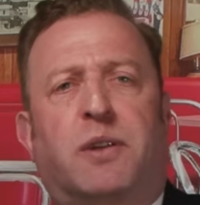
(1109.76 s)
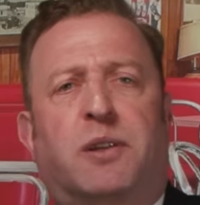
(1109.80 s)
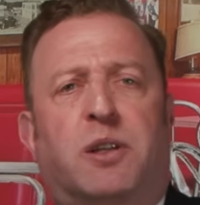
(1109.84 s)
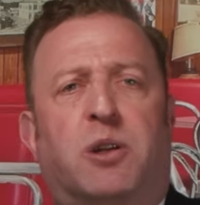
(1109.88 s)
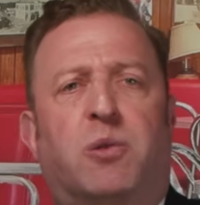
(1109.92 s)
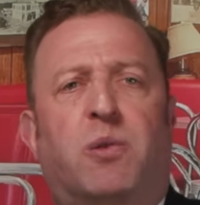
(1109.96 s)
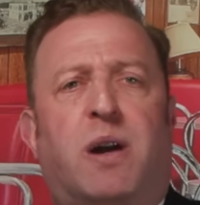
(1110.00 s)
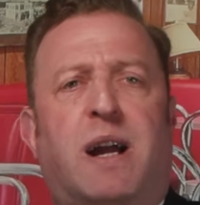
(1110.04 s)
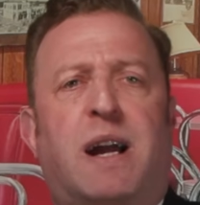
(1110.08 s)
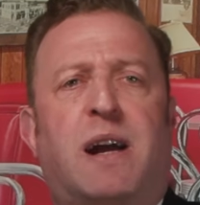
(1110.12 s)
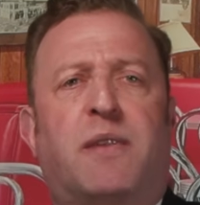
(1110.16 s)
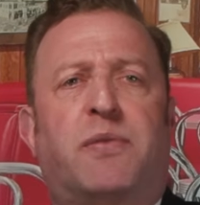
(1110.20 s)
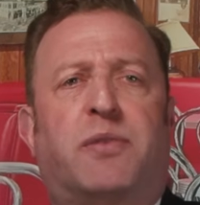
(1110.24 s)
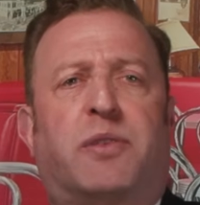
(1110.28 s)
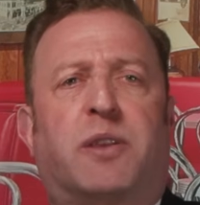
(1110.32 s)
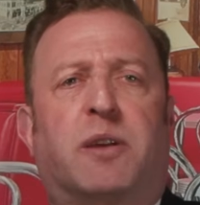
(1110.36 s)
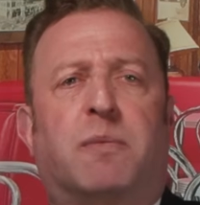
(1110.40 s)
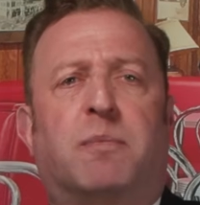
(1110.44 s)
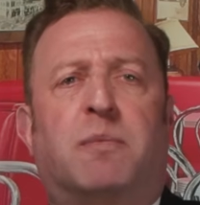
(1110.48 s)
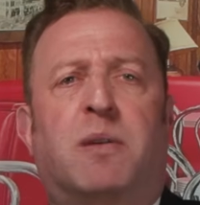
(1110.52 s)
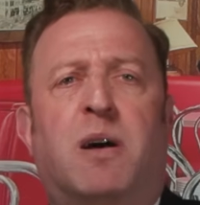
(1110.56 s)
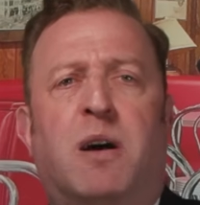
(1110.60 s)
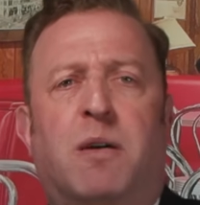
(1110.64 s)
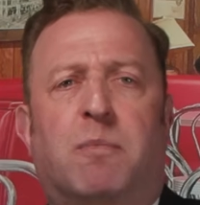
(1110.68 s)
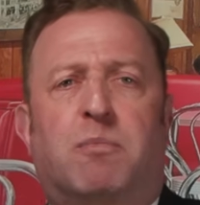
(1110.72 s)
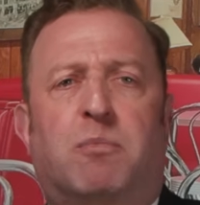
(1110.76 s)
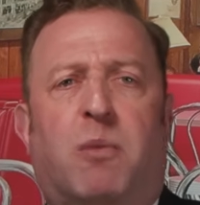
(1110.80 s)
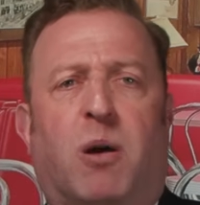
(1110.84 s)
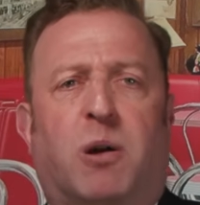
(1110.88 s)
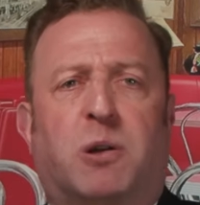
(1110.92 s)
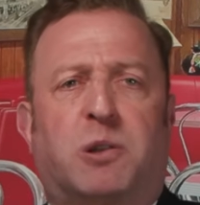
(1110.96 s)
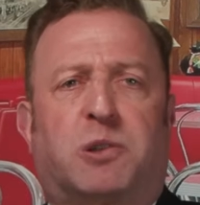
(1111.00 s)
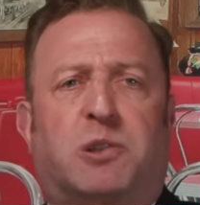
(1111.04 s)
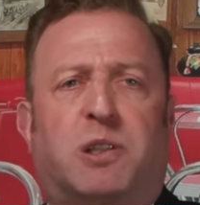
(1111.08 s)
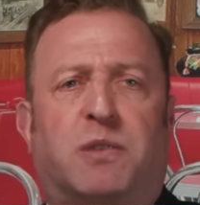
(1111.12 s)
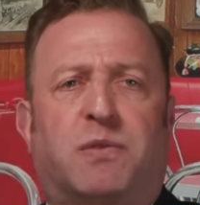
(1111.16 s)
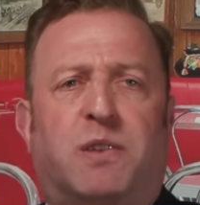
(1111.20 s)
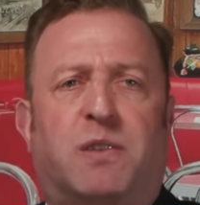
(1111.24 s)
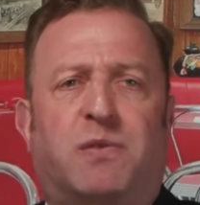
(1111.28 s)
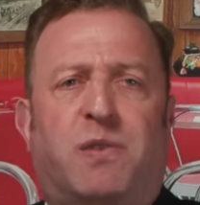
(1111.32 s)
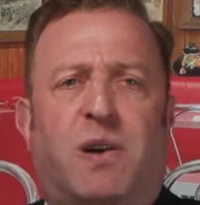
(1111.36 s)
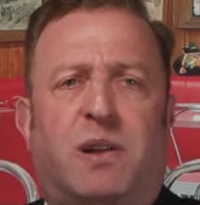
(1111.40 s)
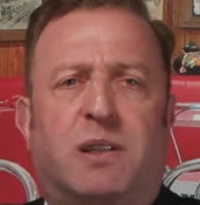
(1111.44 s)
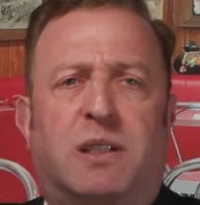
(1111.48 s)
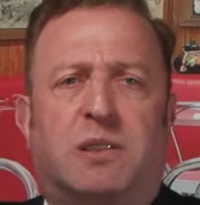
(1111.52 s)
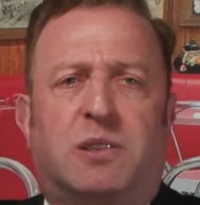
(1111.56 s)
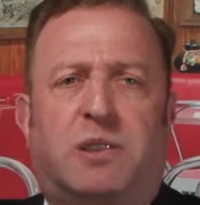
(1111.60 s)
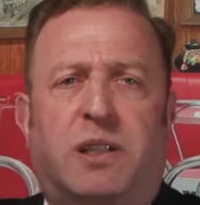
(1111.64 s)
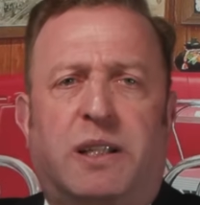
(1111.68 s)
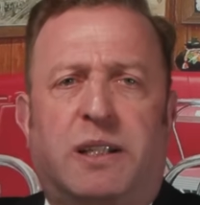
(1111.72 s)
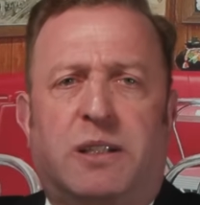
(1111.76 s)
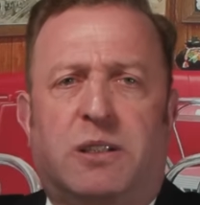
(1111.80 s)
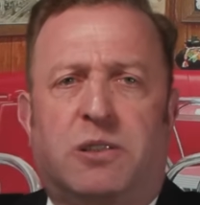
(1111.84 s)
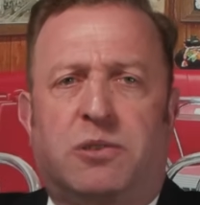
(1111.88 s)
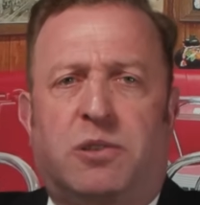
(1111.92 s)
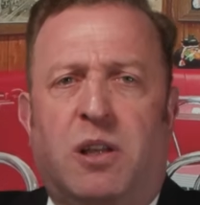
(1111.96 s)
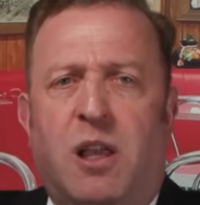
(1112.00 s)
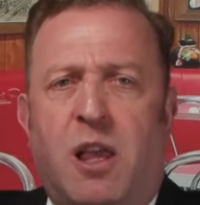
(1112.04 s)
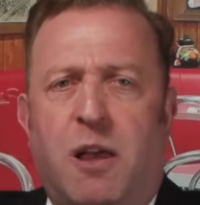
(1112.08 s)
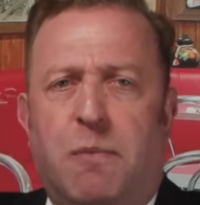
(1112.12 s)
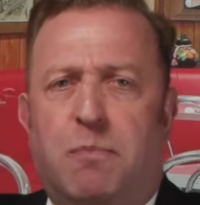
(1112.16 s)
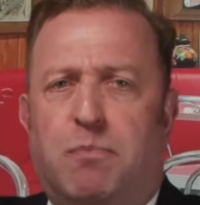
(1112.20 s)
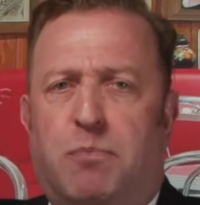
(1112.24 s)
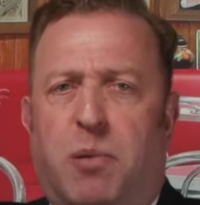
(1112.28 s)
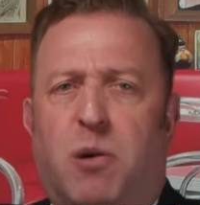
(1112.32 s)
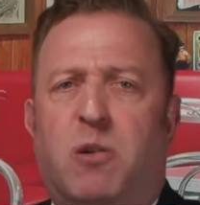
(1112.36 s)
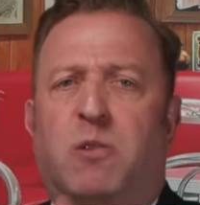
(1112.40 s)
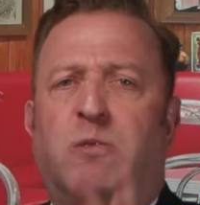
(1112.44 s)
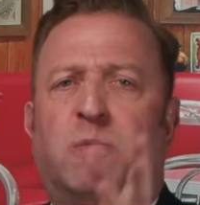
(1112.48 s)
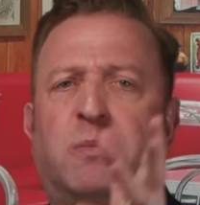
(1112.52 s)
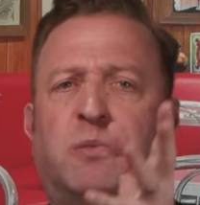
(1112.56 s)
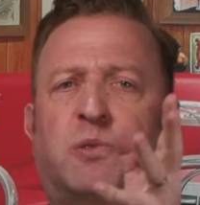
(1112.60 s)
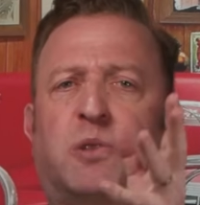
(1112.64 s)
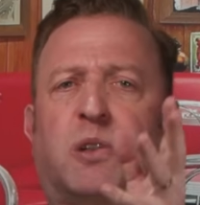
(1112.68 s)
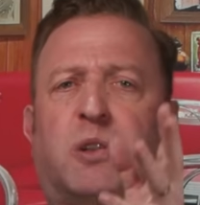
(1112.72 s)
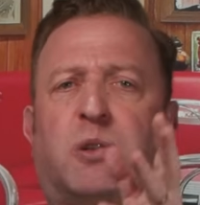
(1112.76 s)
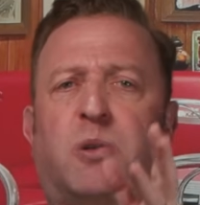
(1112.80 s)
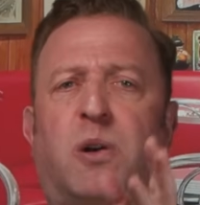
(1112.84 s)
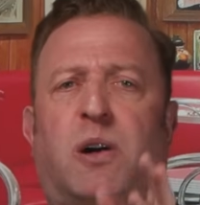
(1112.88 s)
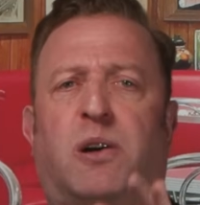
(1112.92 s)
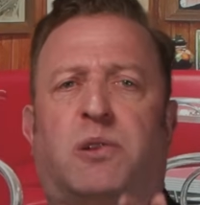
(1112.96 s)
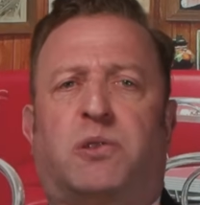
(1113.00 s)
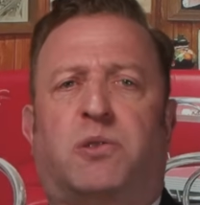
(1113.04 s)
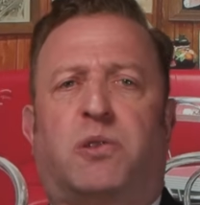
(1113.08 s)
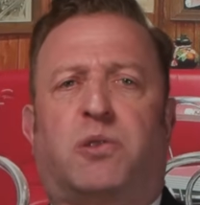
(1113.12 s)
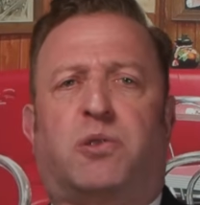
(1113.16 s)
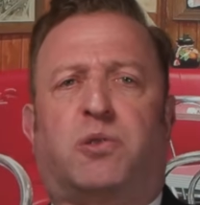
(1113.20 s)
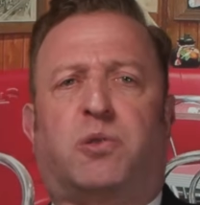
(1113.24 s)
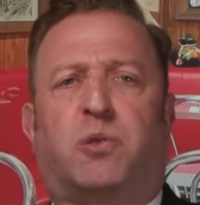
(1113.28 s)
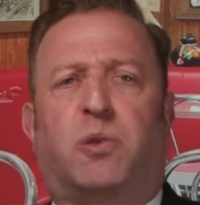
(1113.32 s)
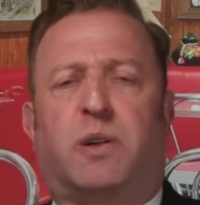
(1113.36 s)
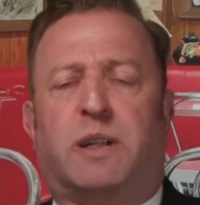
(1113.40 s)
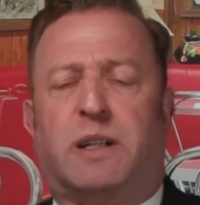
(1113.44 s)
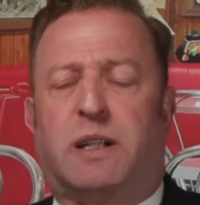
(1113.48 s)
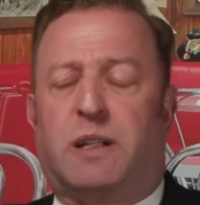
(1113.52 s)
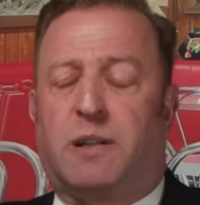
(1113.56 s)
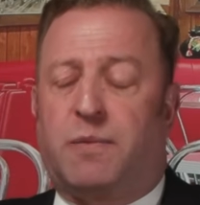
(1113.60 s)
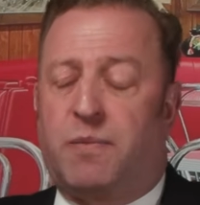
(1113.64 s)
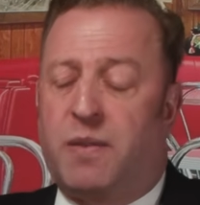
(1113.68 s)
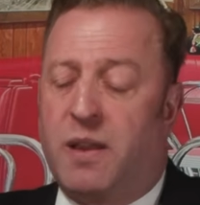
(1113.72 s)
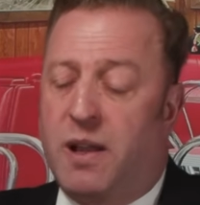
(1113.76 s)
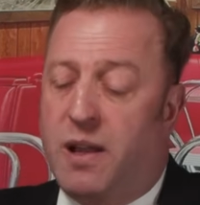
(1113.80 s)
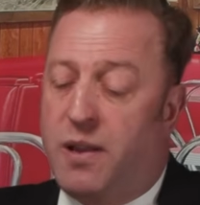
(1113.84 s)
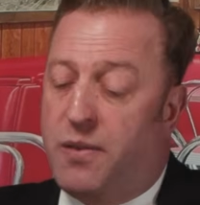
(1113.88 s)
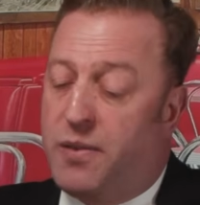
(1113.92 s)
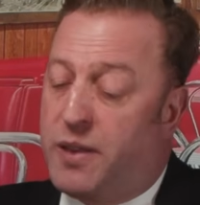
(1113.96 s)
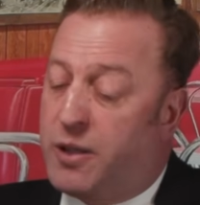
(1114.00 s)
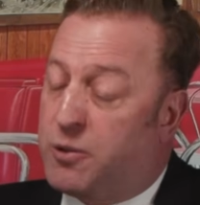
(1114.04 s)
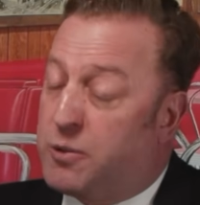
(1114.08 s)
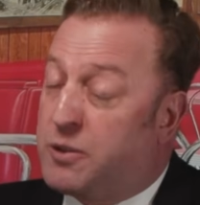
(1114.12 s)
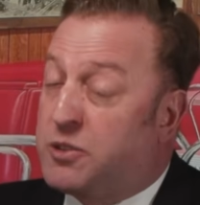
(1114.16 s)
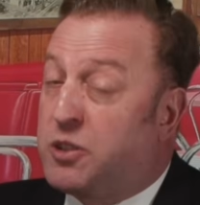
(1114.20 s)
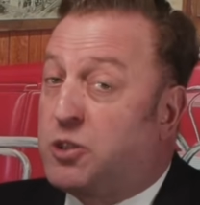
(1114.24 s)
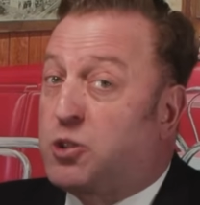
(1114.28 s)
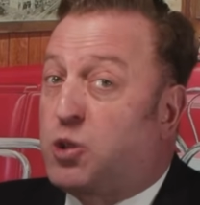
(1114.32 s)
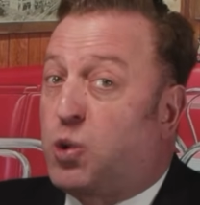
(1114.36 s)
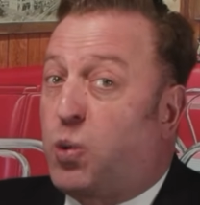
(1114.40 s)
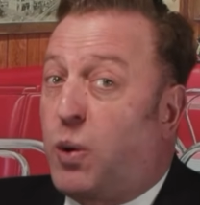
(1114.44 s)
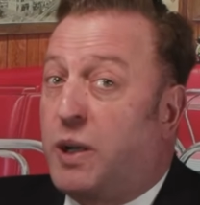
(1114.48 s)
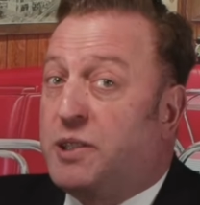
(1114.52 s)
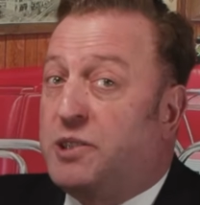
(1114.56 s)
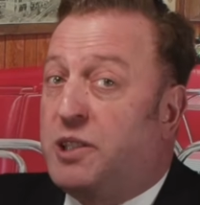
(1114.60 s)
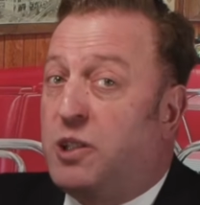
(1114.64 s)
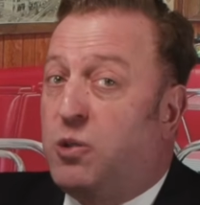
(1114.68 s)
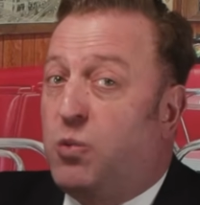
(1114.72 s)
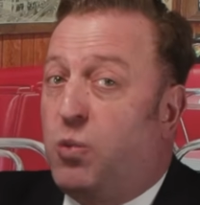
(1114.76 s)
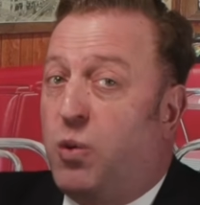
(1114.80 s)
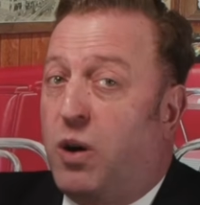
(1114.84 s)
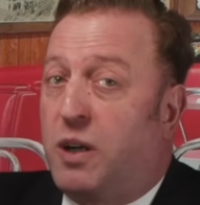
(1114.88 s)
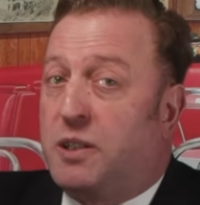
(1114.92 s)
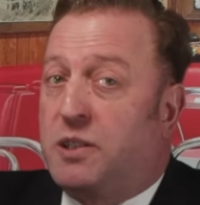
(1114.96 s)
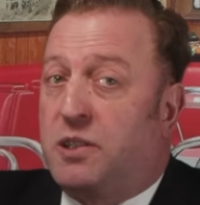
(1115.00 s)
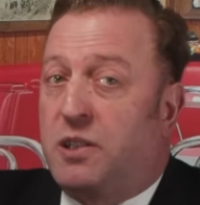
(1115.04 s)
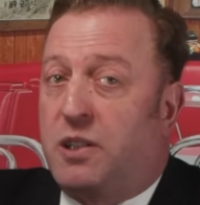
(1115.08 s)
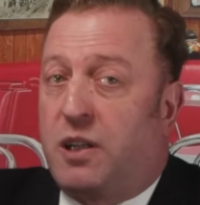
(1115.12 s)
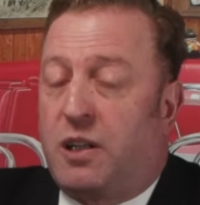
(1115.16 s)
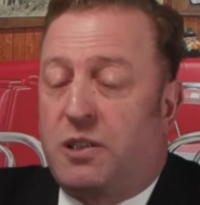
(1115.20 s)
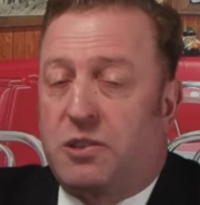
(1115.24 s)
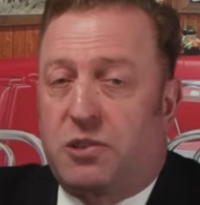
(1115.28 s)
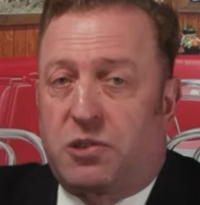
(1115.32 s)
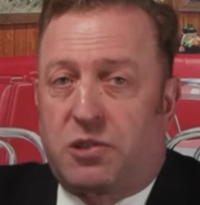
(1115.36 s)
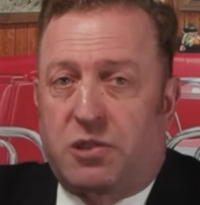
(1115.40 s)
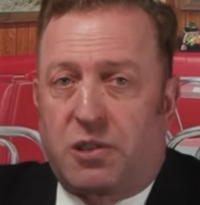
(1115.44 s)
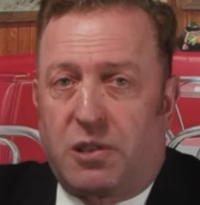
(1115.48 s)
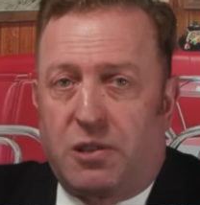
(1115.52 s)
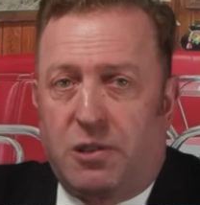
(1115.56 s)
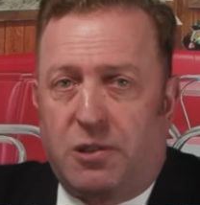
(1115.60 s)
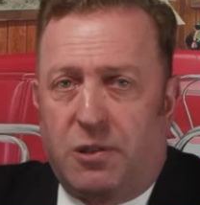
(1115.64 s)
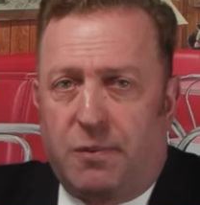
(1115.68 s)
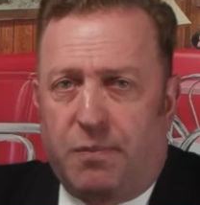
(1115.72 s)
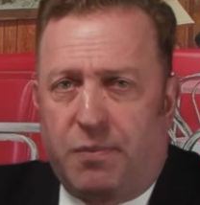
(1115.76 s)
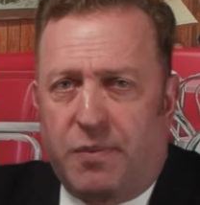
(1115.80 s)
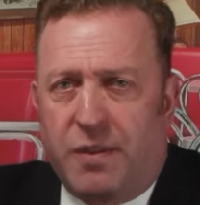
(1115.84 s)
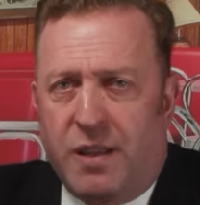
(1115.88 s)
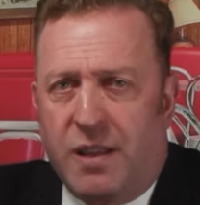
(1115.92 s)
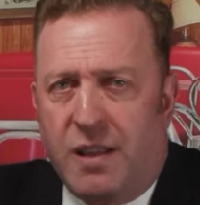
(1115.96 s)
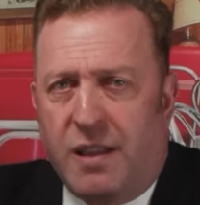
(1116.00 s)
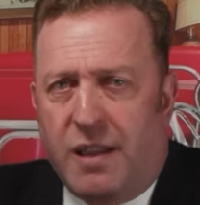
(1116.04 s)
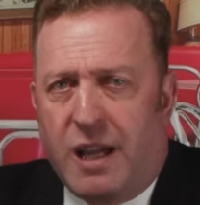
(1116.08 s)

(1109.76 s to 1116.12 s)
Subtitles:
The new anthem, March of the Volunteers, booms across the square. There is a 21-gun salute.